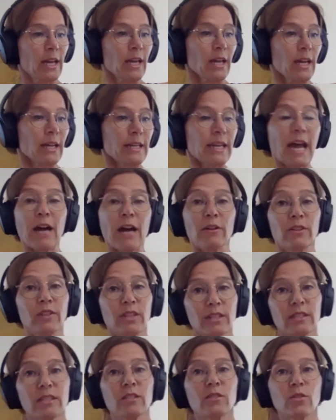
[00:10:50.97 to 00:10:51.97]
Now,
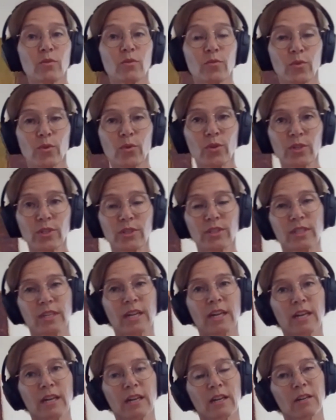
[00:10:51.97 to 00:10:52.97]
this is of course
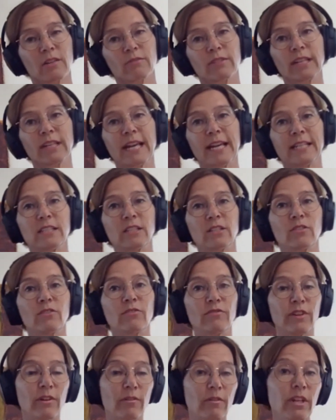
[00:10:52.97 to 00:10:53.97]

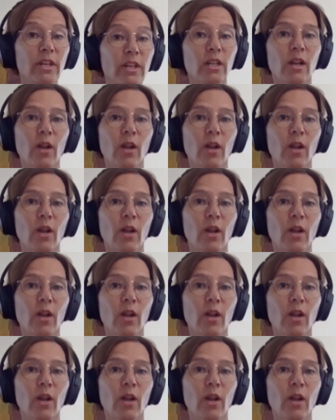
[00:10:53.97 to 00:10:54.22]
related very